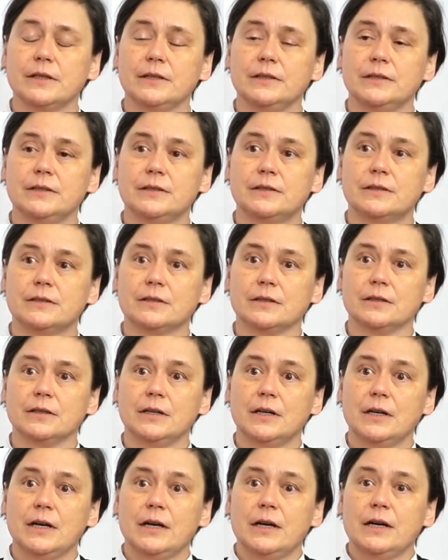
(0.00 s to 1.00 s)
and it's
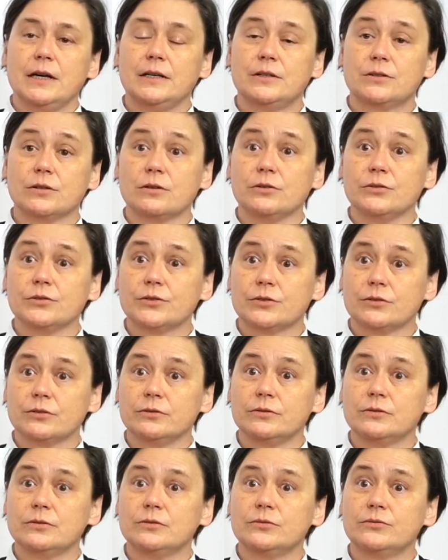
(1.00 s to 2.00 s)
a
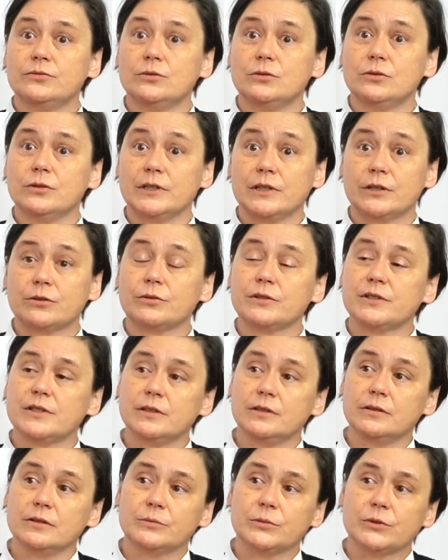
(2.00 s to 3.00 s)
concern for an
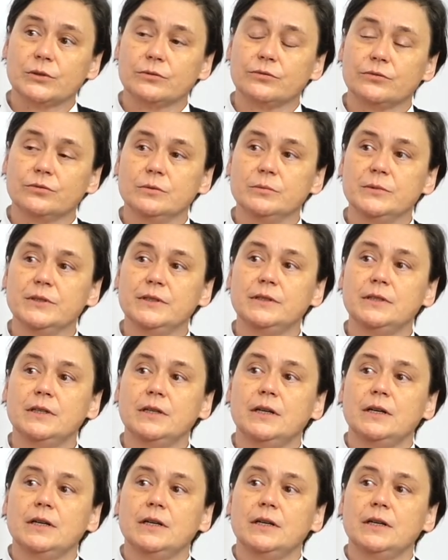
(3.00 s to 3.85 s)
increasing number of women,